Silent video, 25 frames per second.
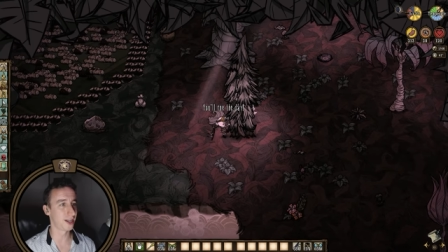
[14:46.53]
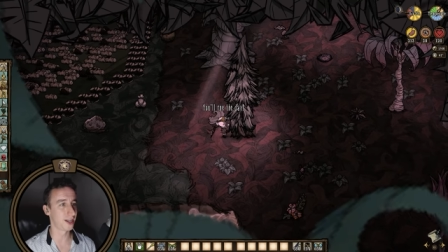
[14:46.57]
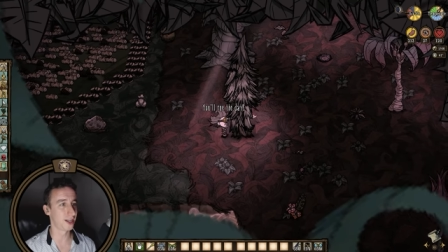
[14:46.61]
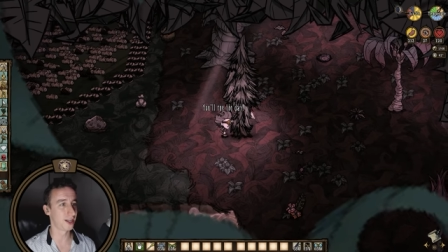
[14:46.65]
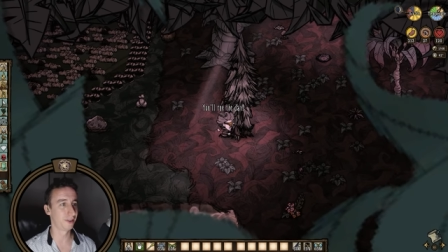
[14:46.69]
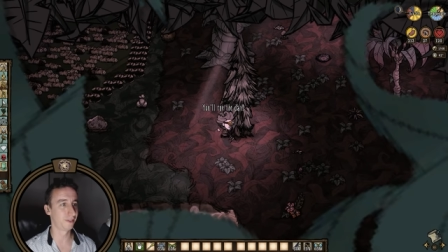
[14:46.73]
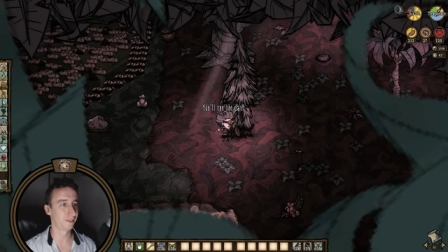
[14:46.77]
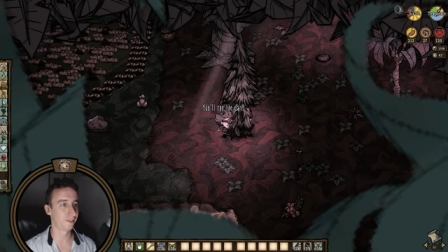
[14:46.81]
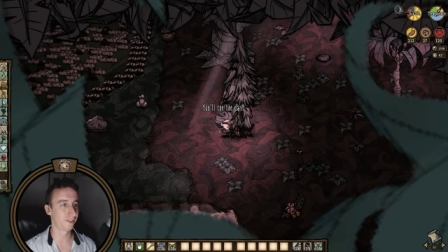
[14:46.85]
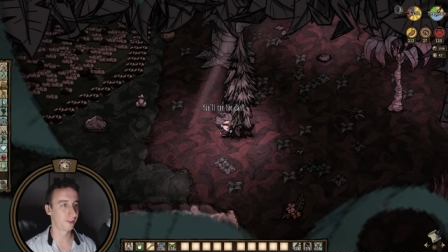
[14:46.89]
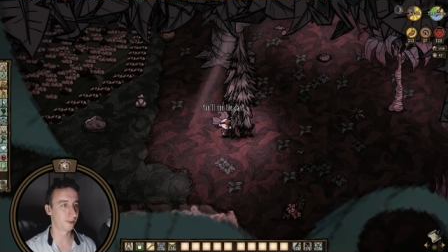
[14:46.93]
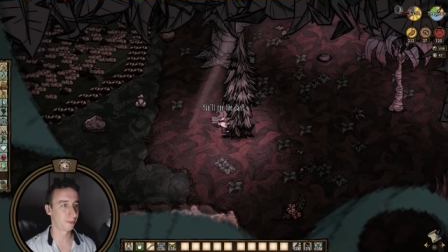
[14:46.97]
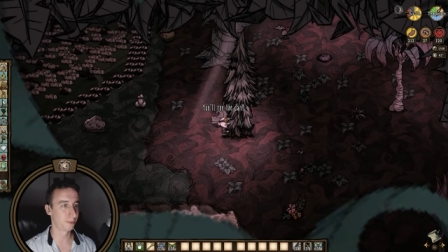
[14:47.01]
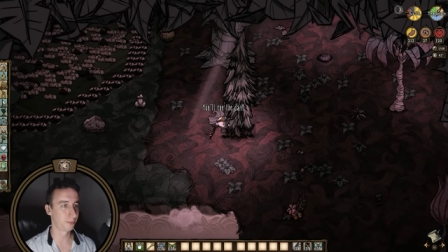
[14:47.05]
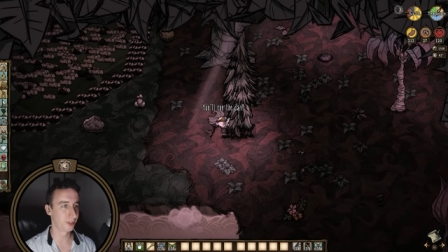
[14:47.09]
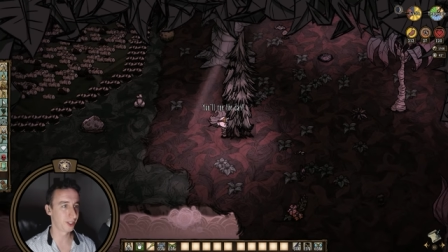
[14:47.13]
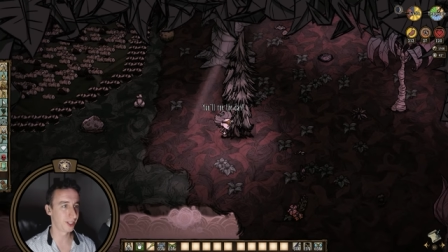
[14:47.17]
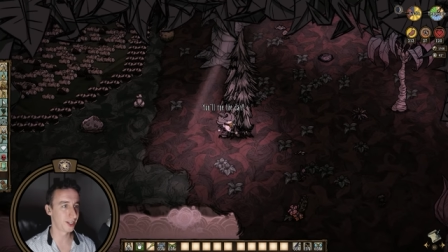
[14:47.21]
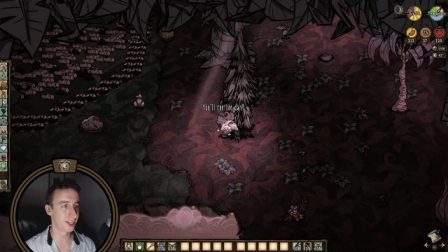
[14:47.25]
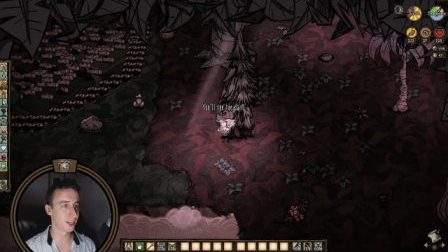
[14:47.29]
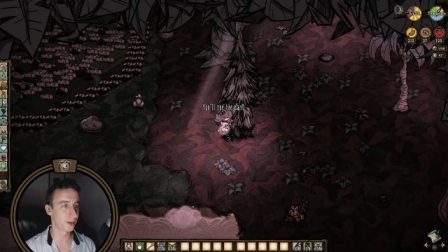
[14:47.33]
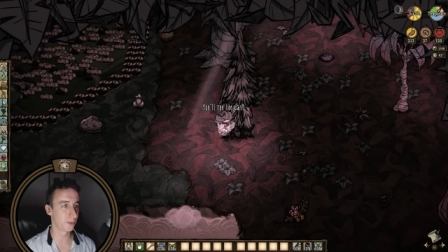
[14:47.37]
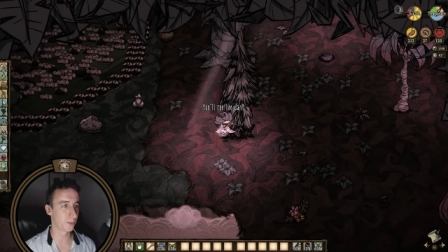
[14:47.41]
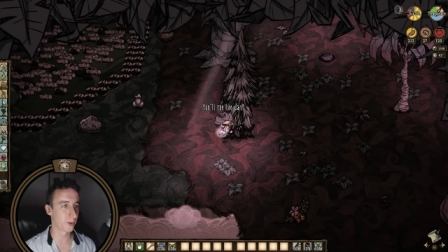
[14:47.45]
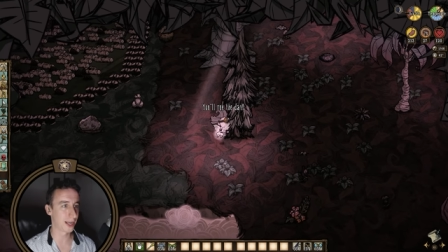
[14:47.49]
of
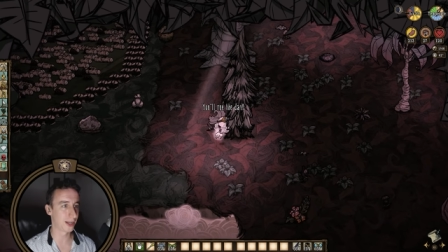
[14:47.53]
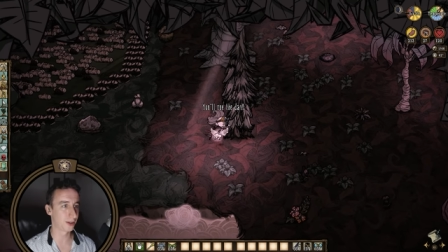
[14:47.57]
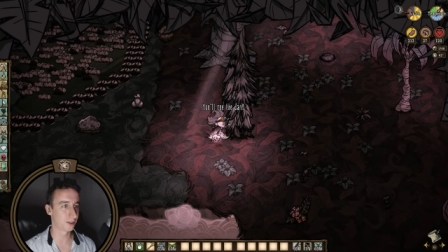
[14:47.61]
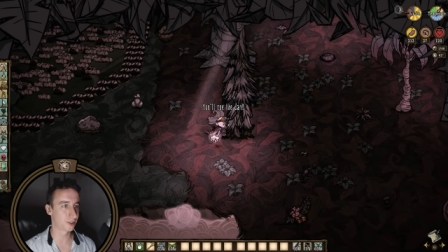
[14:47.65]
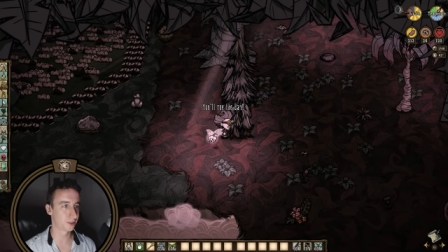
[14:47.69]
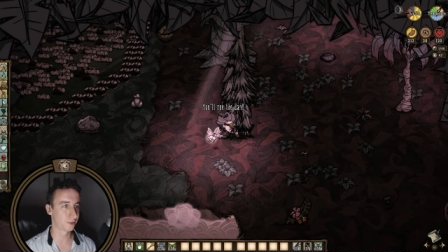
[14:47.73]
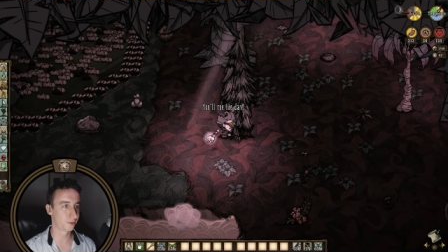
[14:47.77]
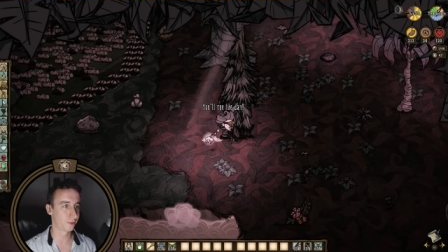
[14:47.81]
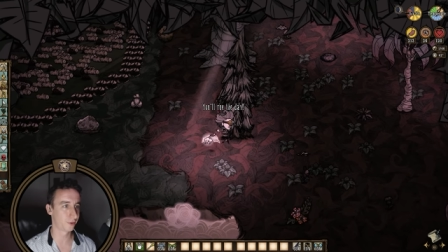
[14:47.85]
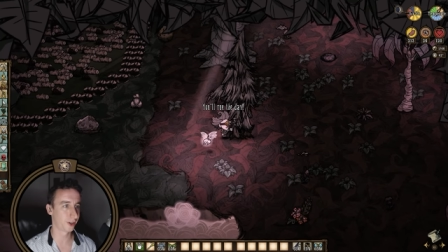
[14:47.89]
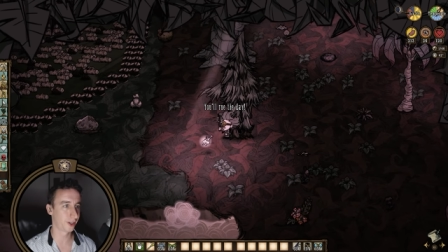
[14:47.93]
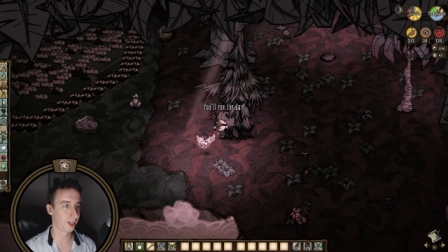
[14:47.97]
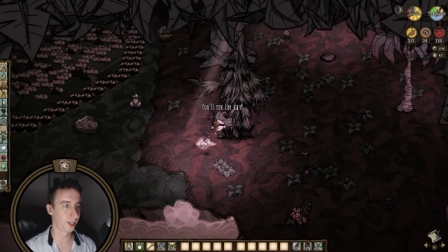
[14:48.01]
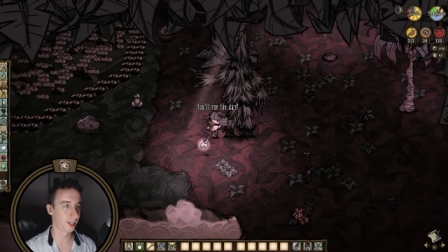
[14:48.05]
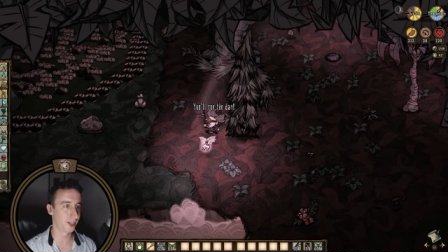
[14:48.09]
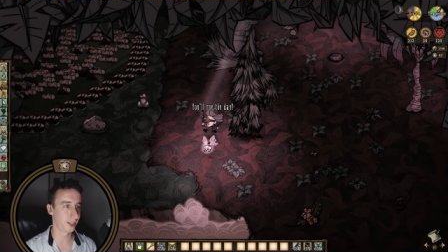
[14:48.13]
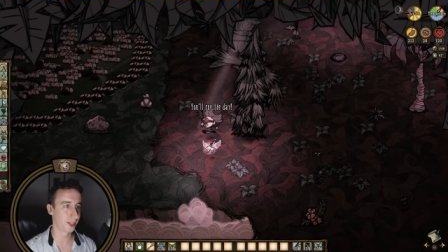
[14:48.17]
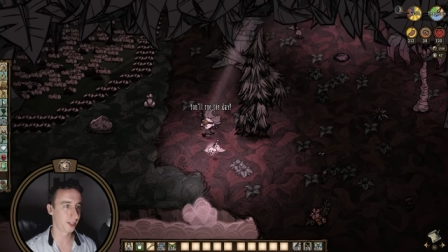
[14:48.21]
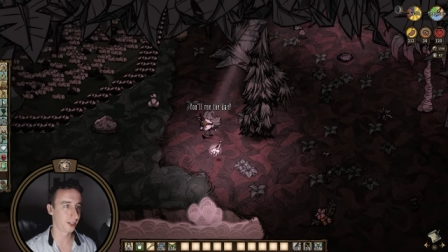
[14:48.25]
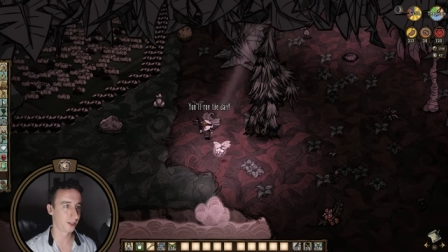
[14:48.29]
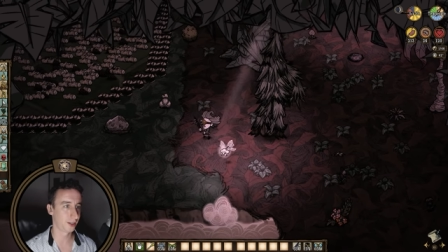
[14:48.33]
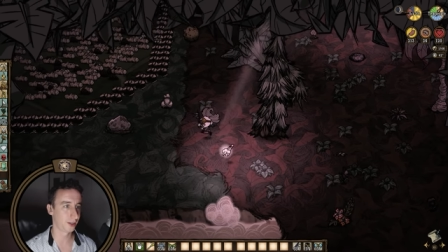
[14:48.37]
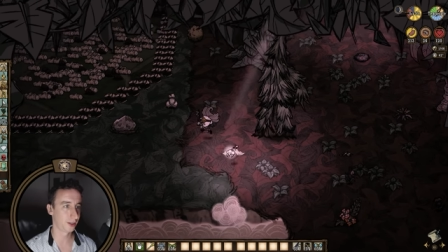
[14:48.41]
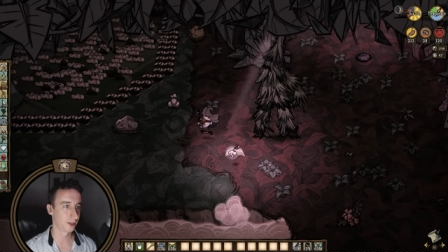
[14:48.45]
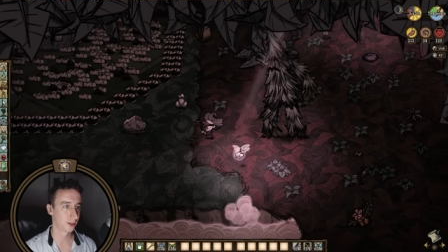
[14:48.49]
routes for
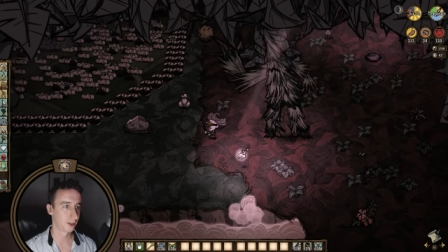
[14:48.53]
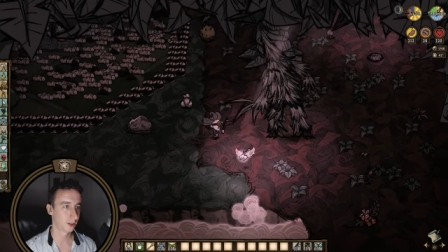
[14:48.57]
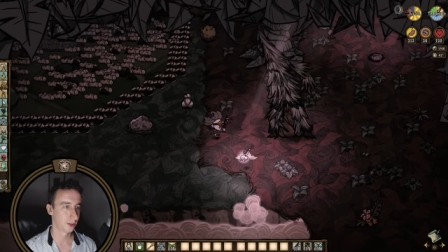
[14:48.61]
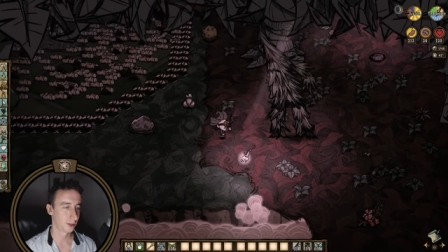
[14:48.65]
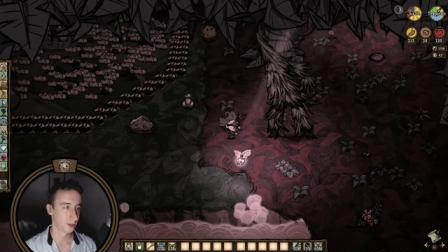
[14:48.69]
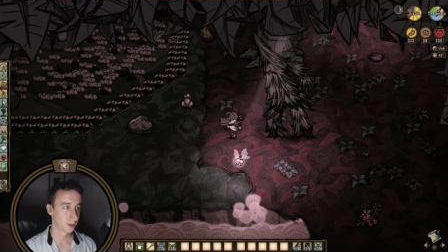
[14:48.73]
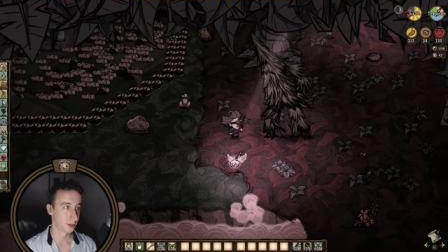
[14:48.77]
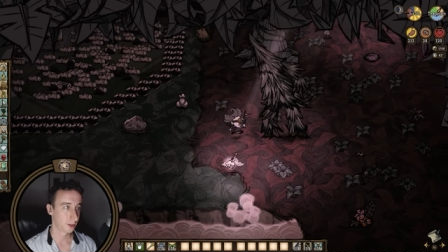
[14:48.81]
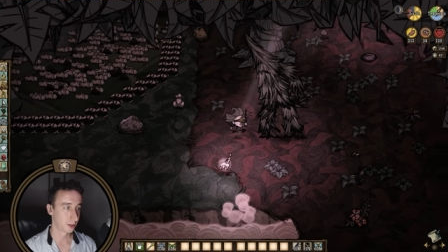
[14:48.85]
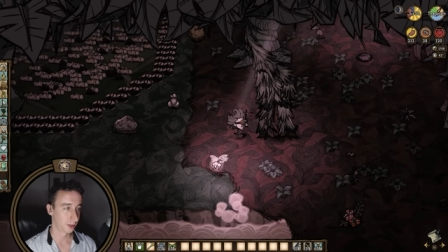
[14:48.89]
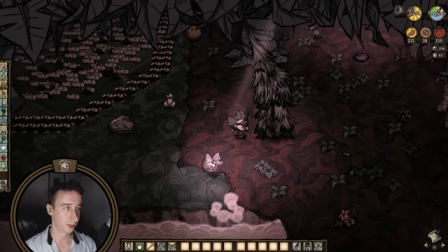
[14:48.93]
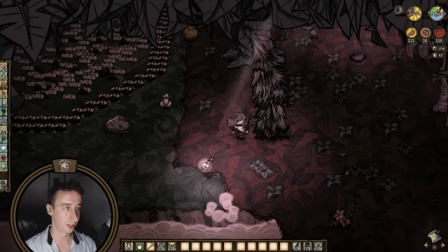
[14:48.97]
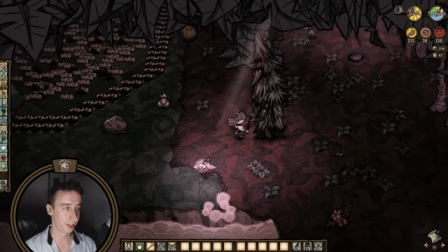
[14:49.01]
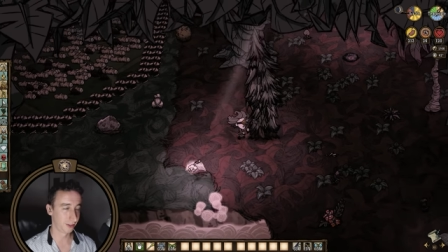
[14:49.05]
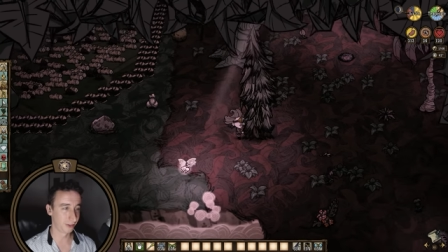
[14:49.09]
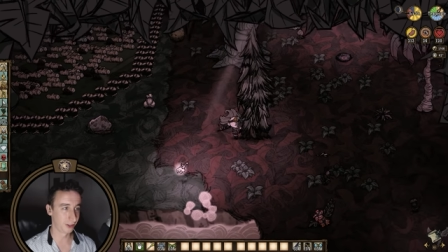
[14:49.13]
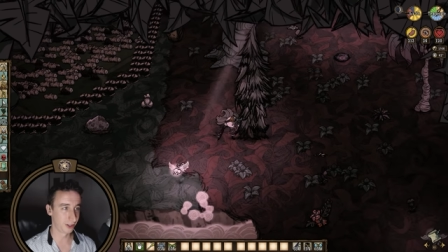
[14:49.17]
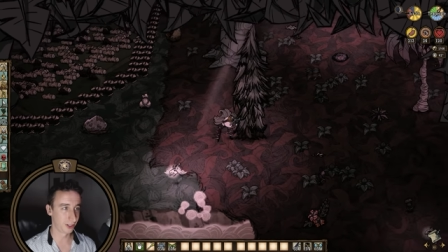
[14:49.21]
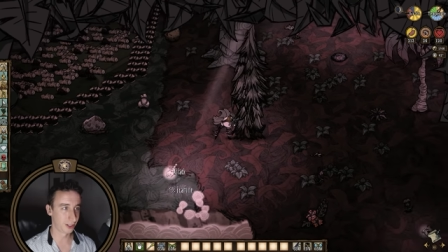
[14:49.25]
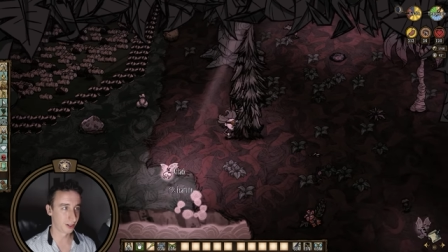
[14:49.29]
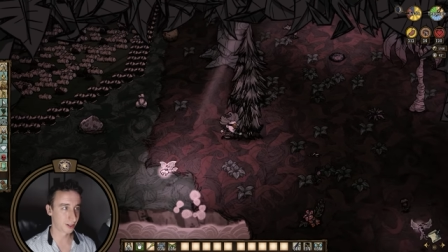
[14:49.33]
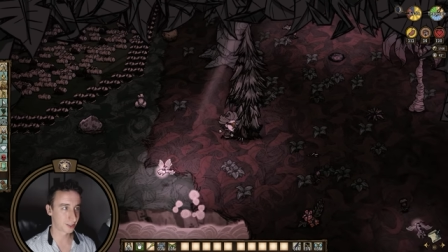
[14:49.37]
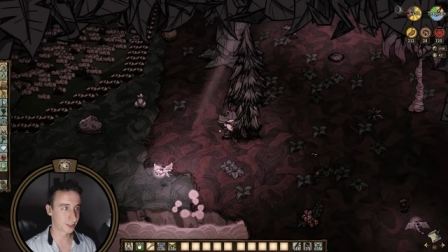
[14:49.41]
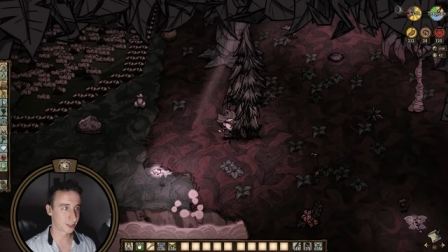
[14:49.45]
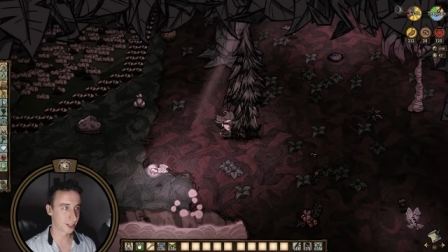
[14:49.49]
getting
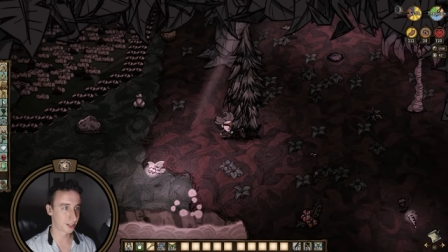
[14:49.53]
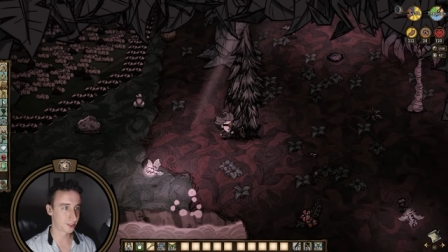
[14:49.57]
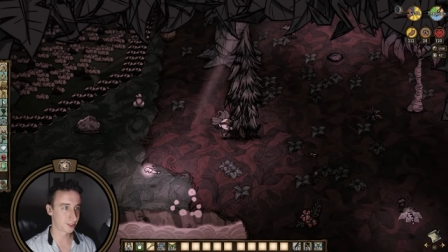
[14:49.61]
living logs.